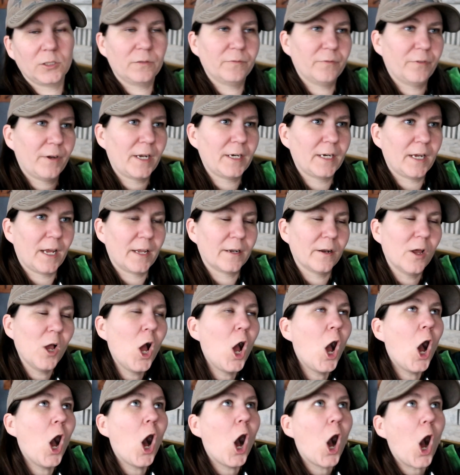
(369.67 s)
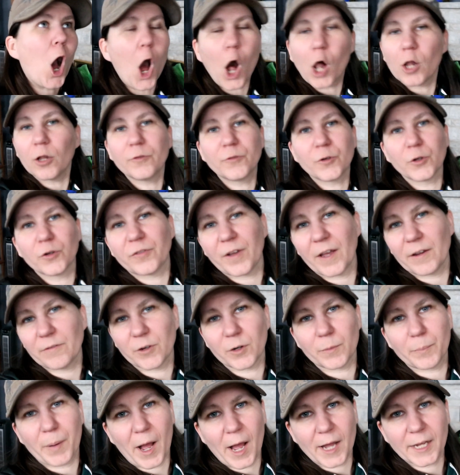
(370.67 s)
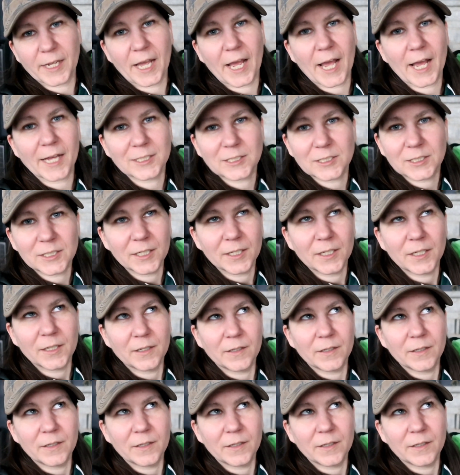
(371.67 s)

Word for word: You can find it on all of your favorite podcast